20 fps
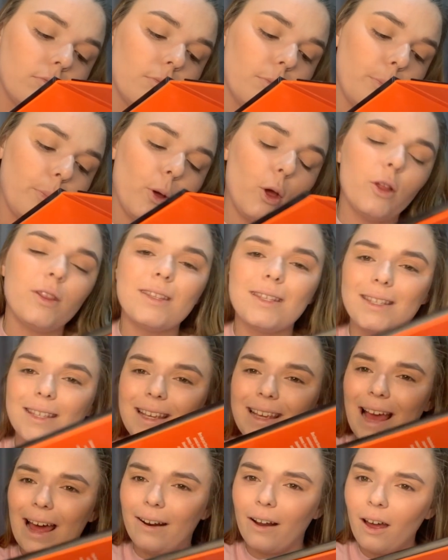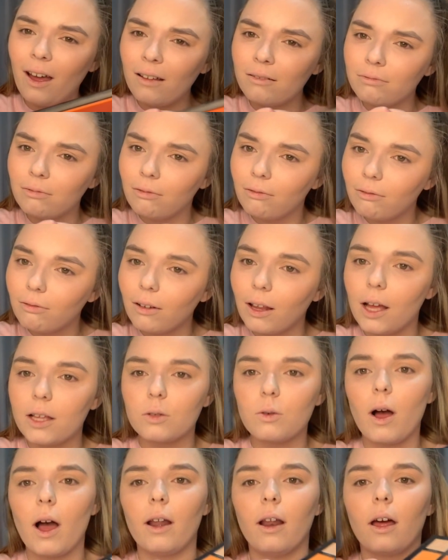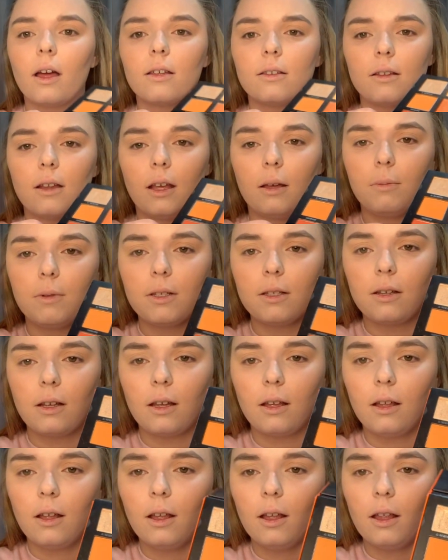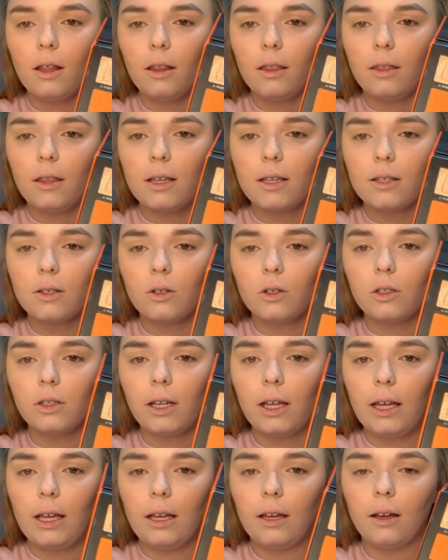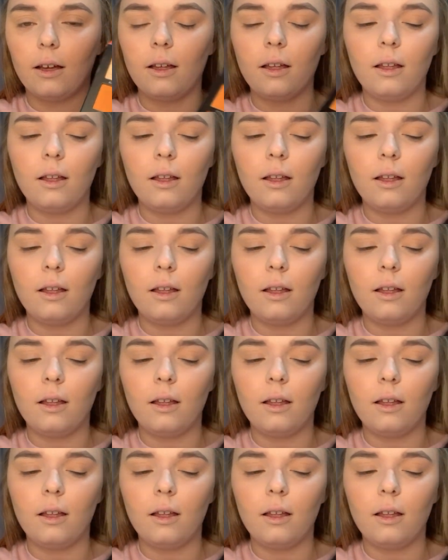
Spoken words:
sienna. That's quite a nice name, isn't it? This color here,